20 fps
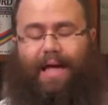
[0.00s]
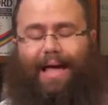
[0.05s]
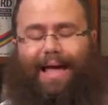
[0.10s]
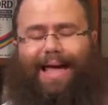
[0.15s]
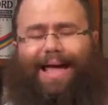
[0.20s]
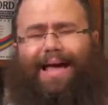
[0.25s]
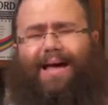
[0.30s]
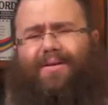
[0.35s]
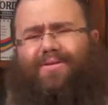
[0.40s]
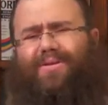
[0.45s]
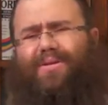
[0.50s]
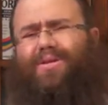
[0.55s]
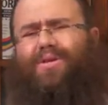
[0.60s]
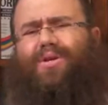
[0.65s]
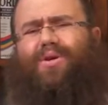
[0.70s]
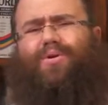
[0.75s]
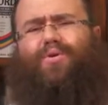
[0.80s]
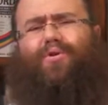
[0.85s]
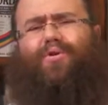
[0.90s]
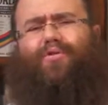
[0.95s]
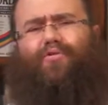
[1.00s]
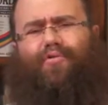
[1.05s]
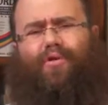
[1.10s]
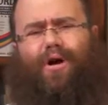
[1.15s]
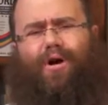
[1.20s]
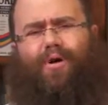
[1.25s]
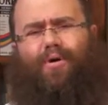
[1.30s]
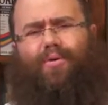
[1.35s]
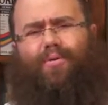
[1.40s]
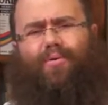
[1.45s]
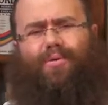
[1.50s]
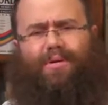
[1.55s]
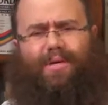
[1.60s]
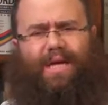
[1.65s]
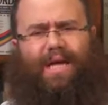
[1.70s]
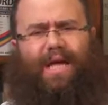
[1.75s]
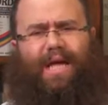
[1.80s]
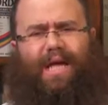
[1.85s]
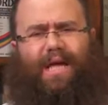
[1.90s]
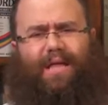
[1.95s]
How do you grow
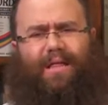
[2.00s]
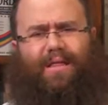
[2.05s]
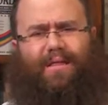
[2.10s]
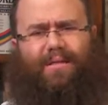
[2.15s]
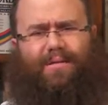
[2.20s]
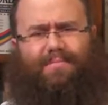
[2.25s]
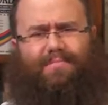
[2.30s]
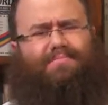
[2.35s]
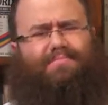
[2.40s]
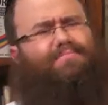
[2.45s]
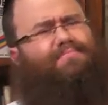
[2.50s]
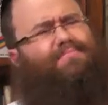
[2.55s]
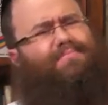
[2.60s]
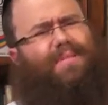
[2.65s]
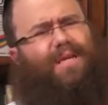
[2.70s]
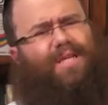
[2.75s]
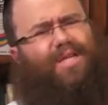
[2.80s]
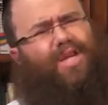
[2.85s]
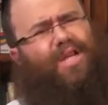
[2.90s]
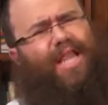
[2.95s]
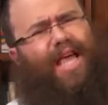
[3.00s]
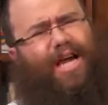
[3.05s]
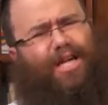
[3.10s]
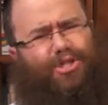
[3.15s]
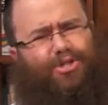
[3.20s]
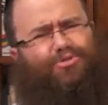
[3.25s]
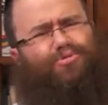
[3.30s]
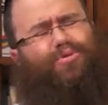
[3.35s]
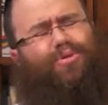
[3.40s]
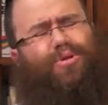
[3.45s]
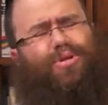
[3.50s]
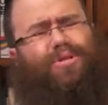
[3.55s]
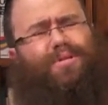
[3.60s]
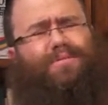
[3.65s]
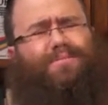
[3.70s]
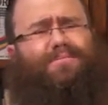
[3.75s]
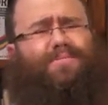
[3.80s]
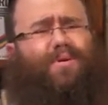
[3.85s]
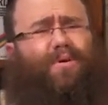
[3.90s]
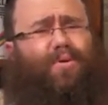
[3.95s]
in
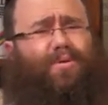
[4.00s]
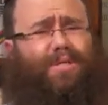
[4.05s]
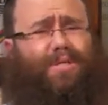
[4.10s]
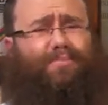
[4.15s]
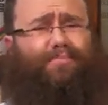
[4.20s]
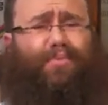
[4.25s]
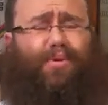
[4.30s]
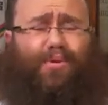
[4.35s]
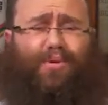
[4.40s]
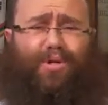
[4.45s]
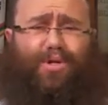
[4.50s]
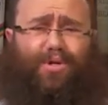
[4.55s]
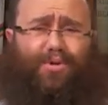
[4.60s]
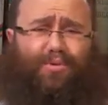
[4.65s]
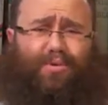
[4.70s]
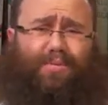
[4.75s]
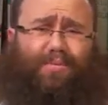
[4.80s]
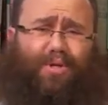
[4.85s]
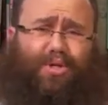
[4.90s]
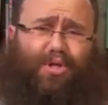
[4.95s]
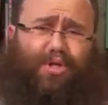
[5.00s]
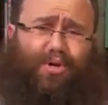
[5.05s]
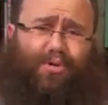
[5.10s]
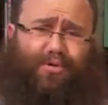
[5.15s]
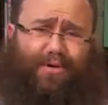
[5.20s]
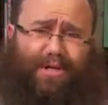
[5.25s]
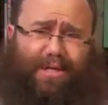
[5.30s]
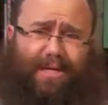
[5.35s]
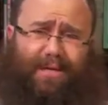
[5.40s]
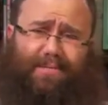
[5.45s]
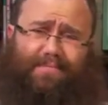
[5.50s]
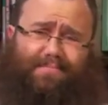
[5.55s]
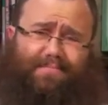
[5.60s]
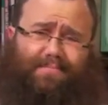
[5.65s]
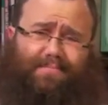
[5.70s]
intellectual or spiritual maturity?